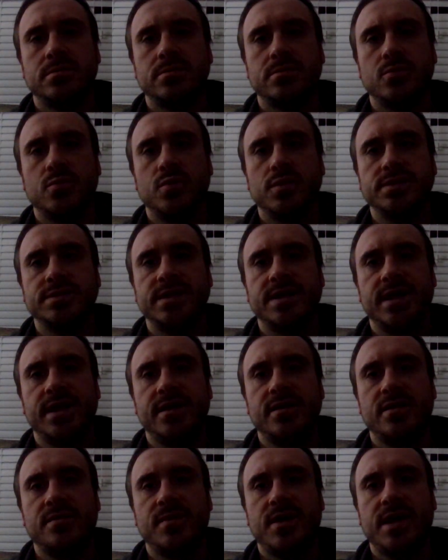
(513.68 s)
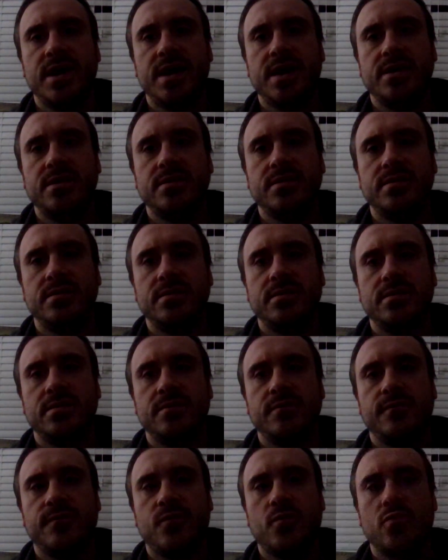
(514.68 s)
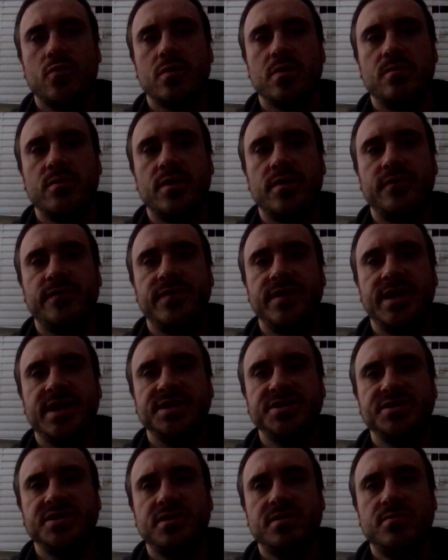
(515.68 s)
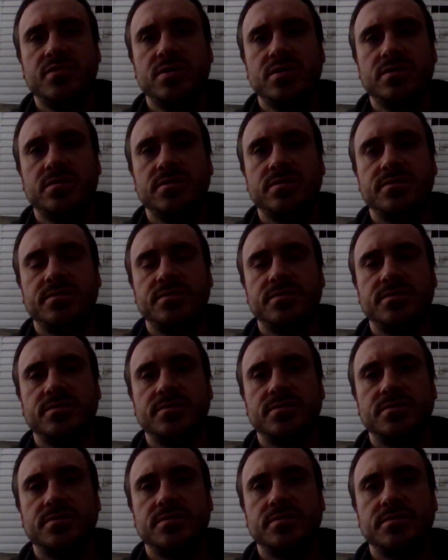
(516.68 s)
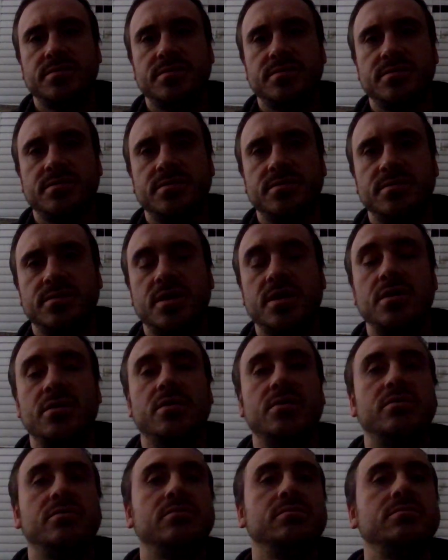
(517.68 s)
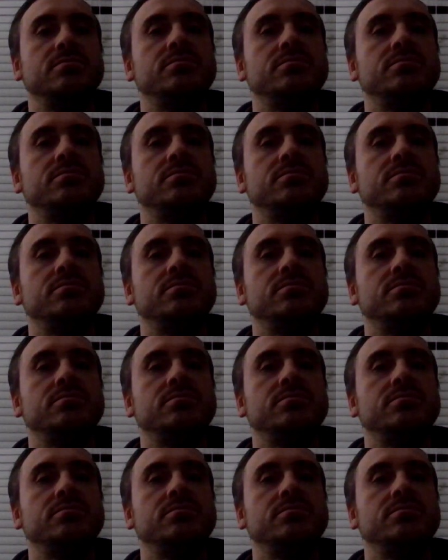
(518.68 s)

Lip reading: was an Elamite form of Teshub? Oh,